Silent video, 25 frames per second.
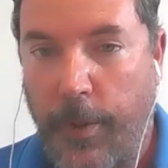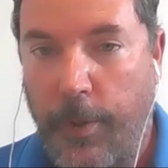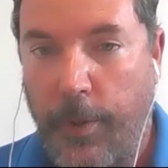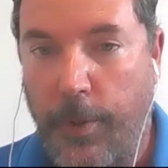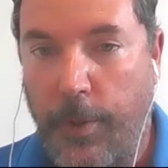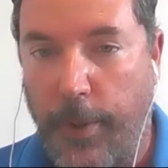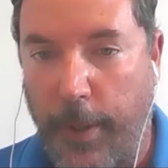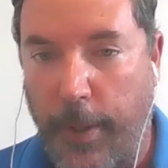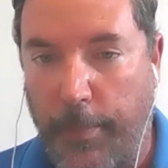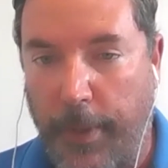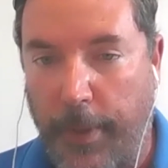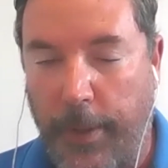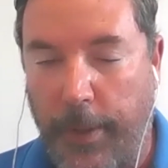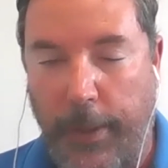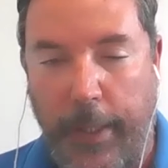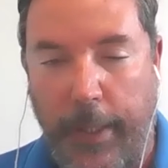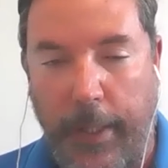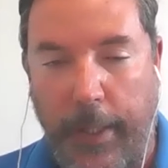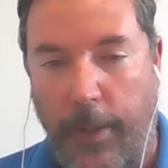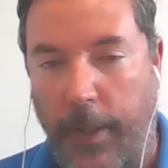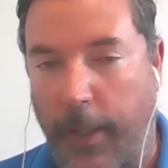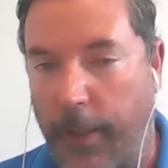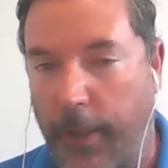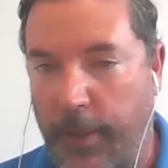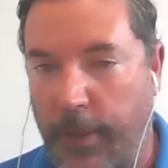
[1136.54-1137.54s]
So that means the
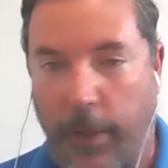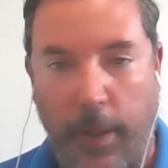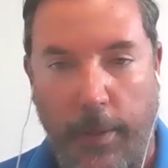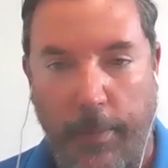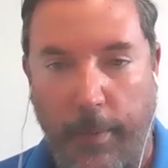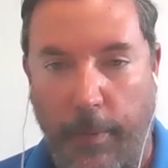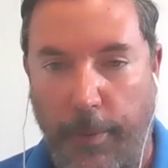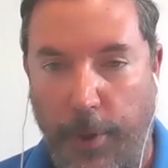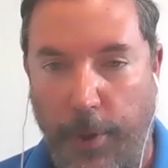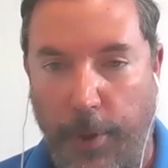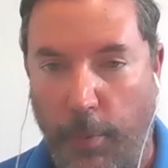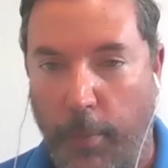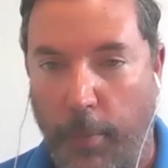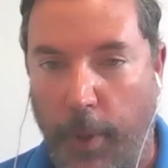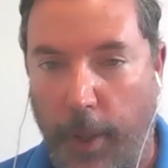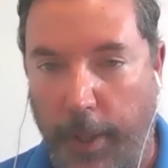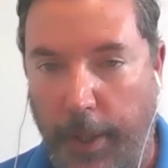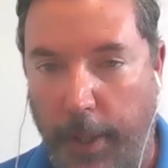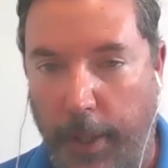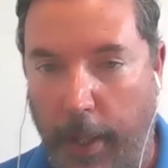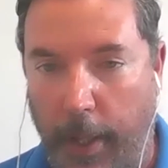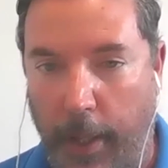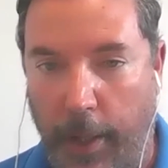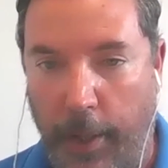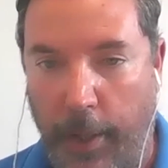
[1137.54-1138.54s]
county has to come up with no
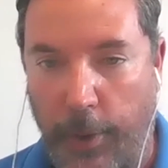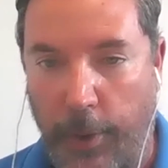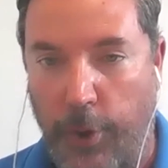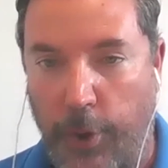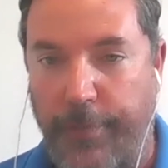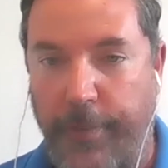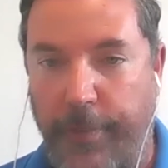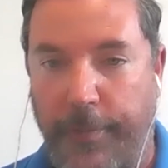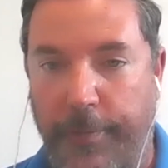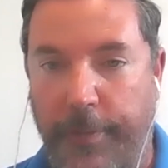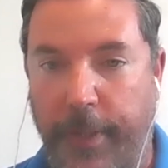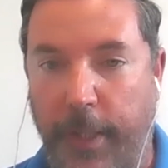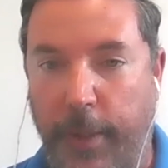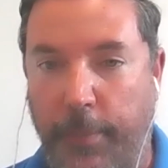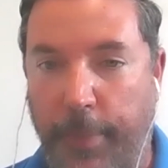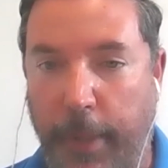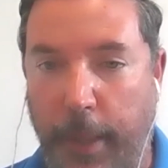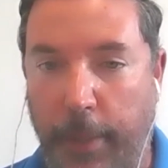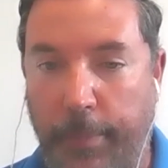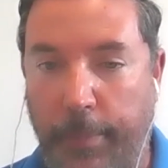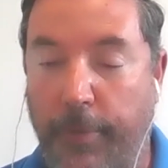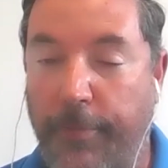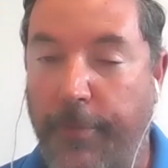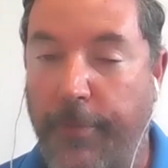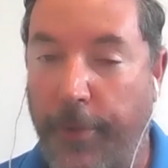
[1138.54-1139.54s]
money to hire those 15
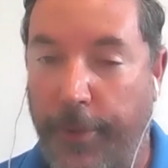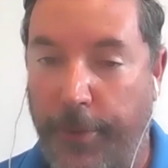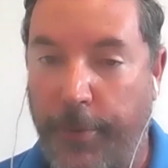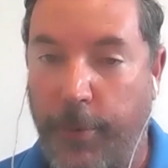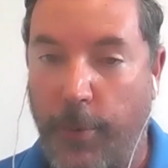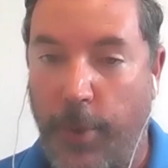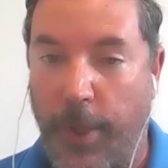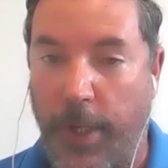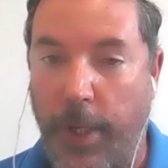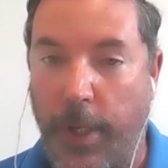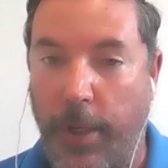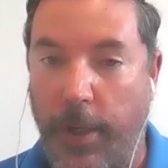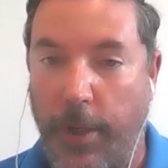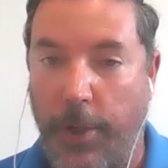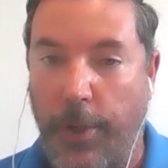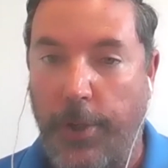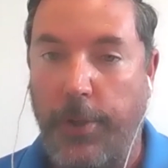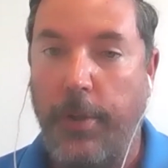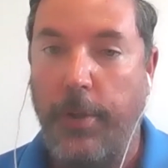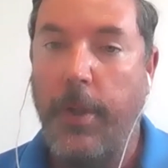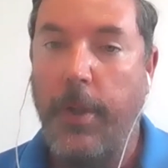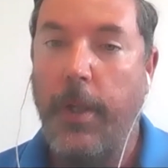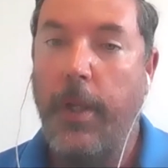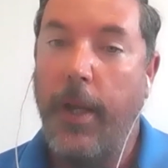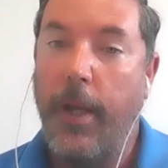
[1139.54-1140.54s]
people for 3
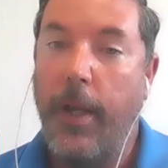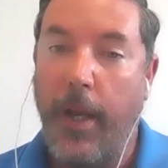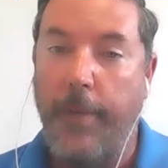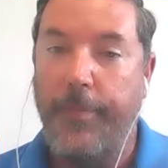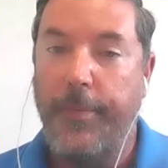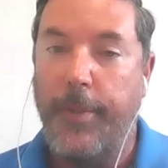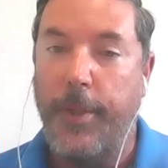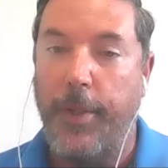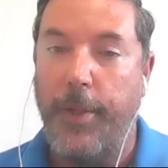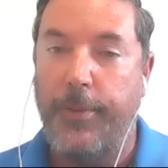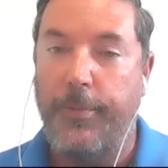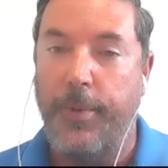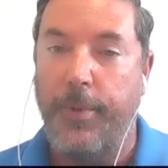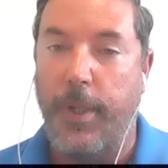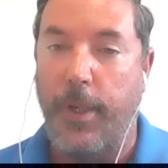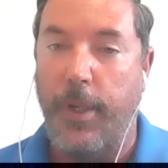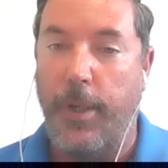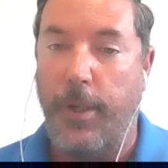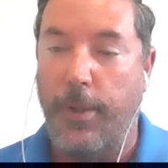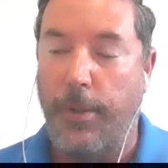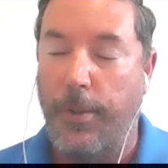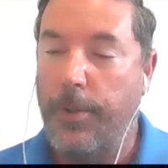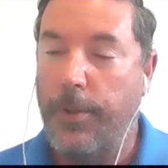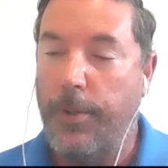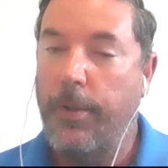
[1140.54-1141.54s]
years. After the 3
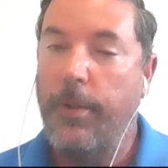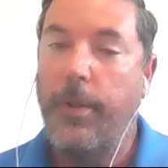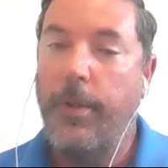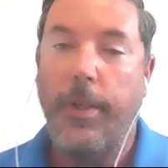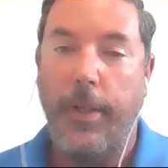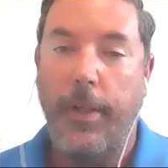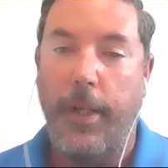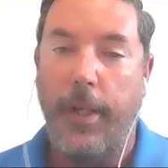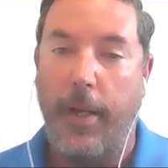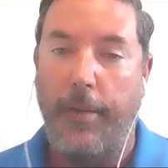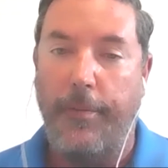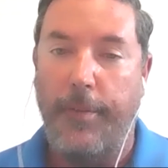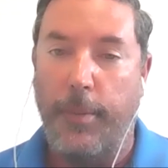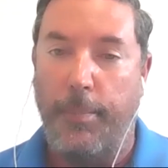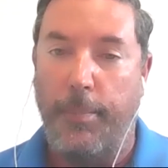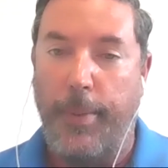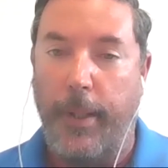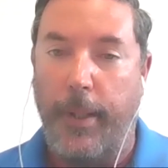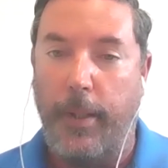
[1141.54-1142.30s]
years, they have to